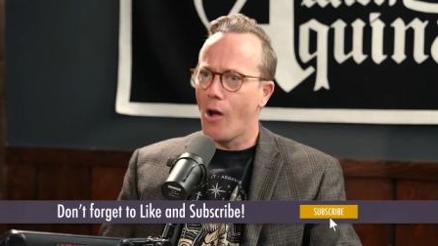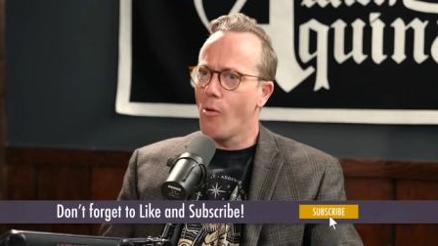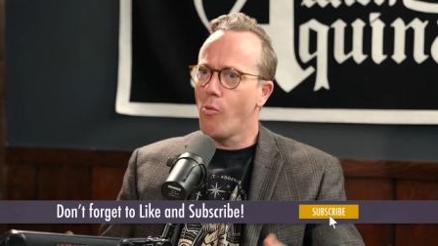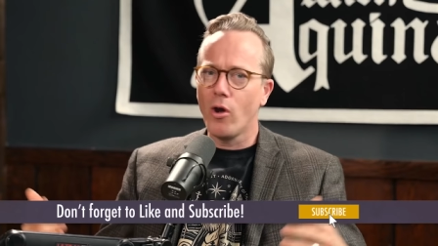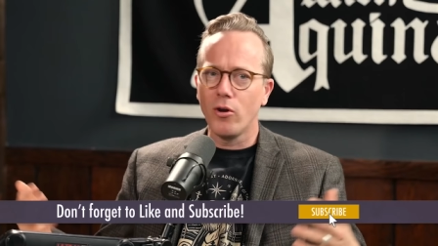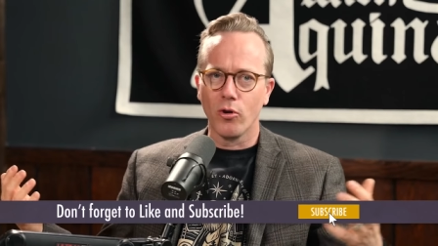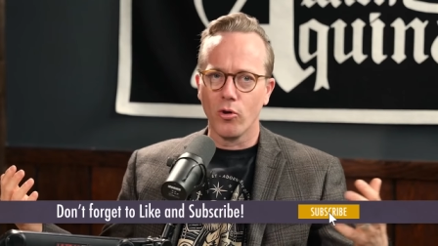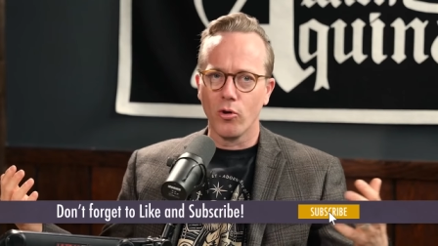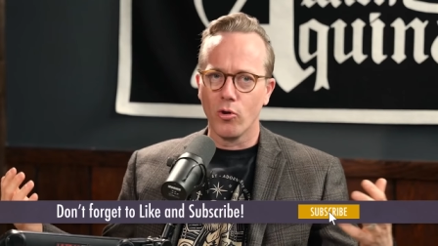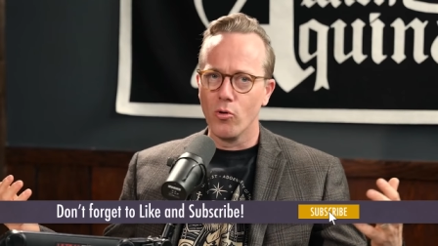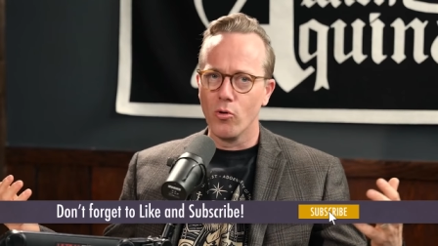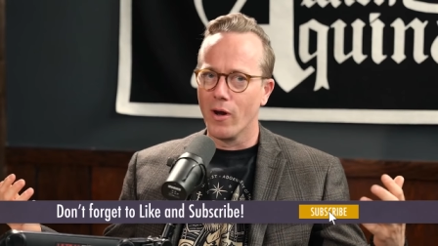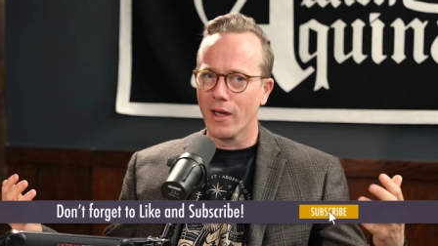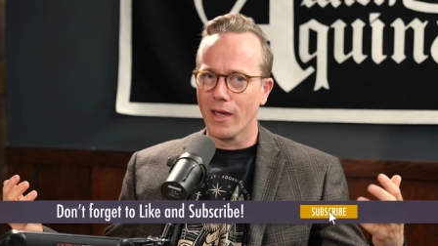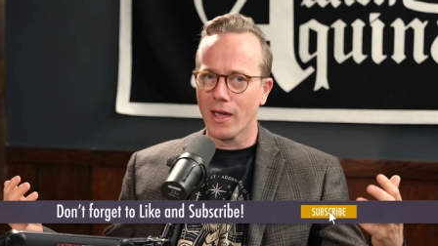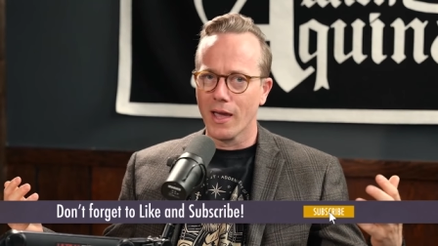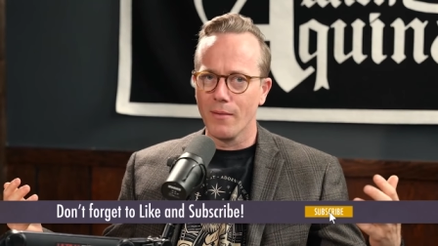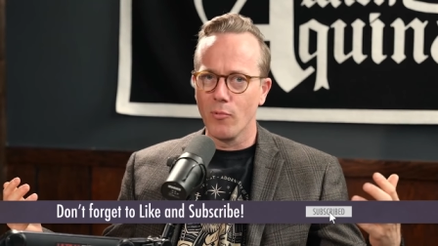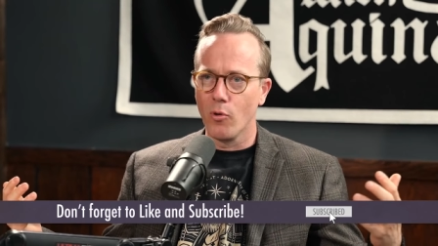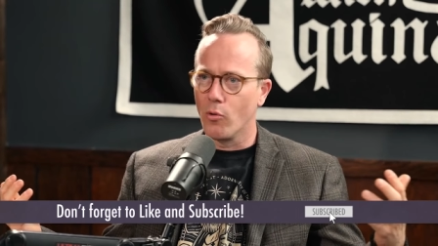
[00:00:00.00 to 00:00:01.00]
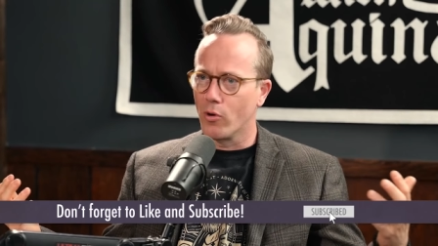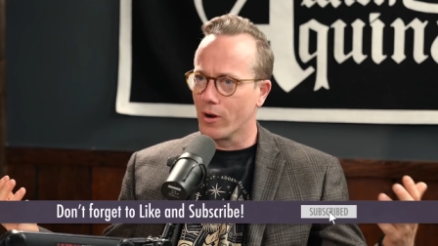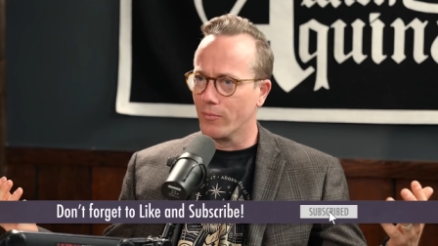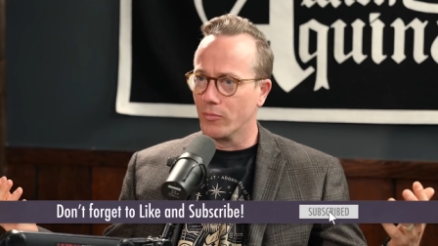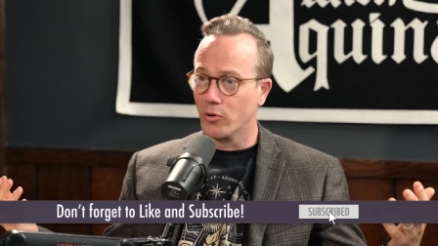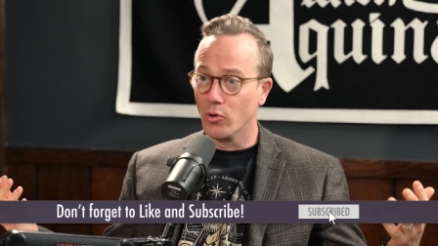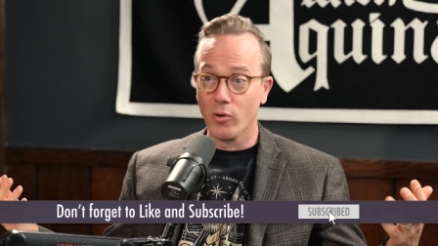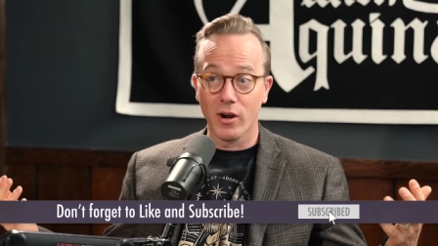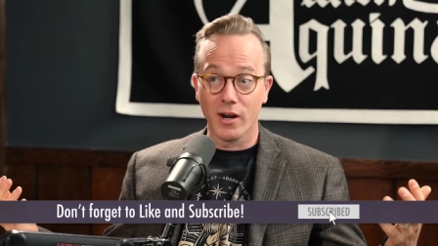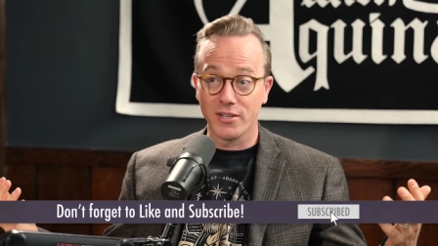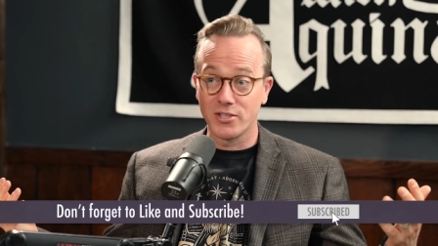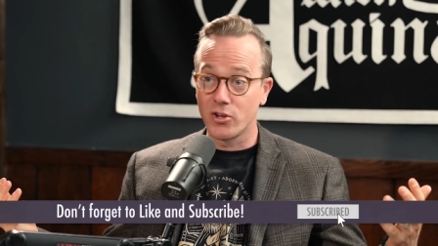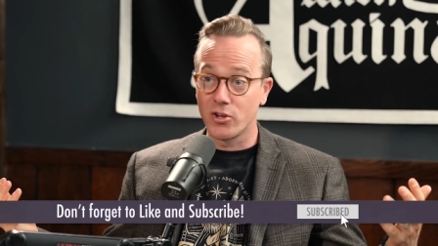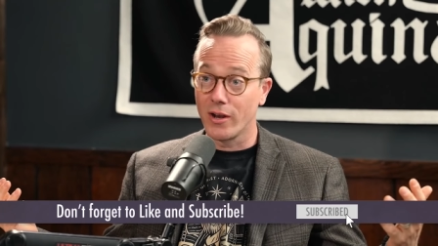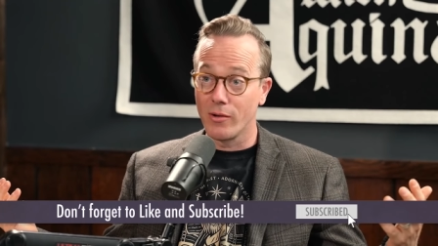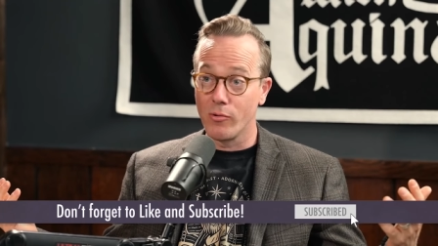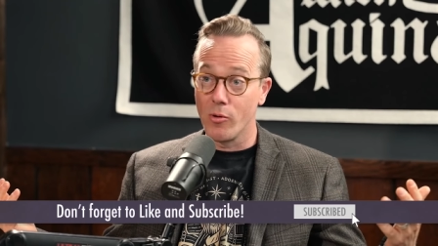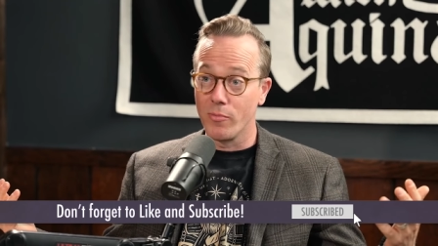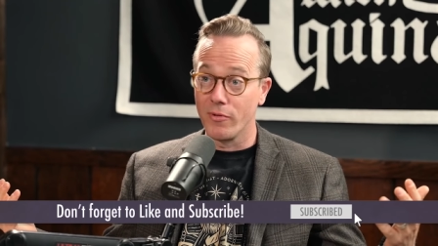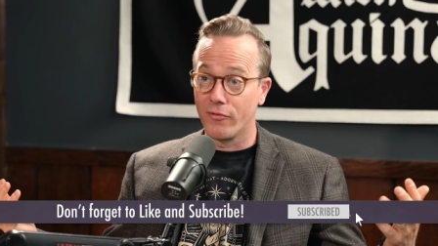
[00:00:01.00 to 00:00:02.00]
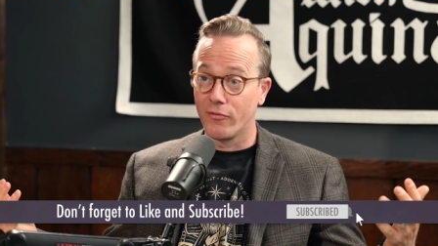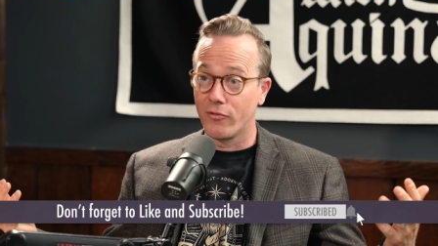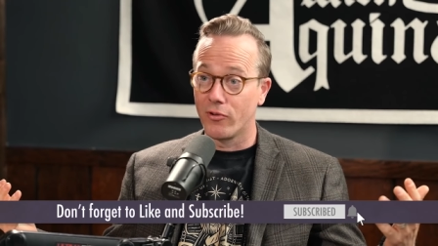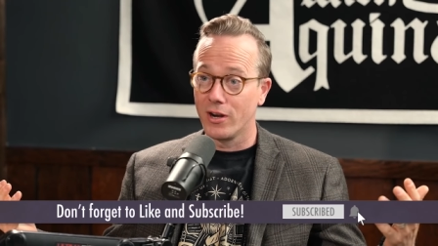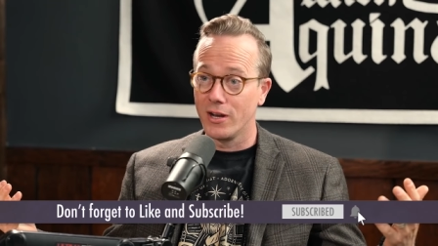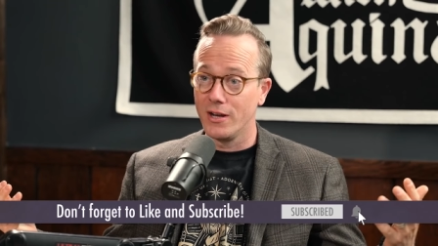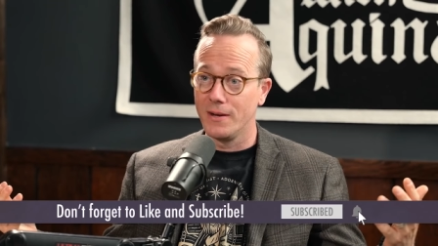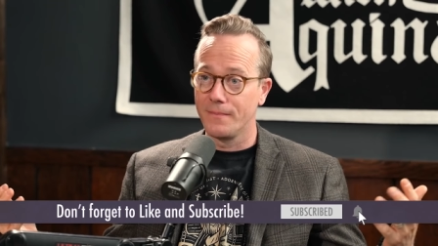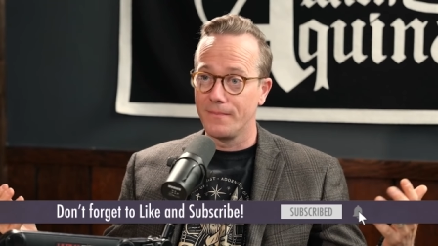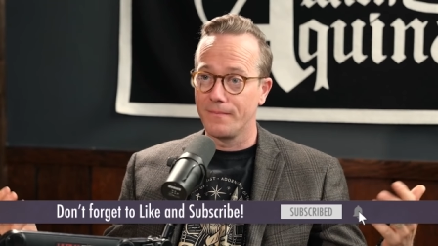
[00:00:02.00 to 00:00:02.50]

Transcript: I won't know who I am or what I'm doing. I certainly won't be free.